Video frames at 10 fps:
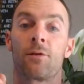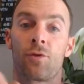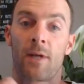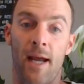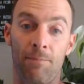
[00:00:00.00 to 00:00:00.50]

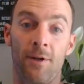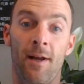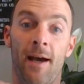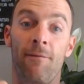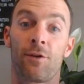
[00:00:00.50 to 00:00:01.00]
chapter
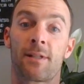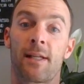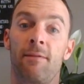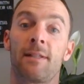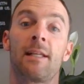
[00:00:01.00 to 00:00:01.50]
9, verse
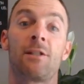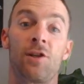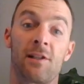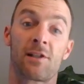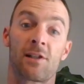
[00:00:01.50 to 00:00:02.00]
17.
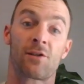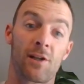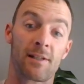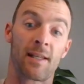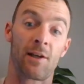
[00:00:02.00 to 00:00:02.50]
Jesus has
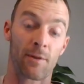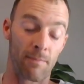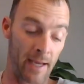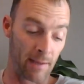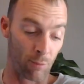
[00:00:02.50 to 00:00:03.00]
just healed the
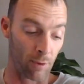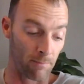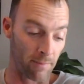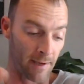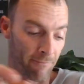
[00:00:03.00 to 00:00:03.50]
man
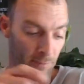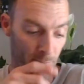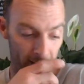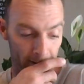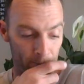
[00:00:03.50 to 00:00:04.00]
born blind from
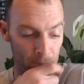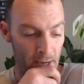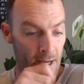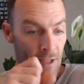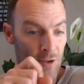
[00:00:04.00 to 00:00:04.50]
birth.
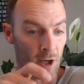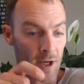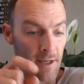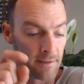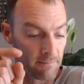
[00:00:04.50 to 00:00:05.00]

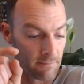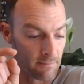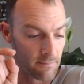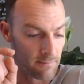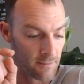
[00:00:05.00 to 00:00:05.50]

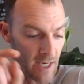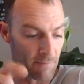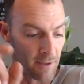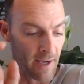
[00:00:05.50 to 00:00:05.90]
John chapter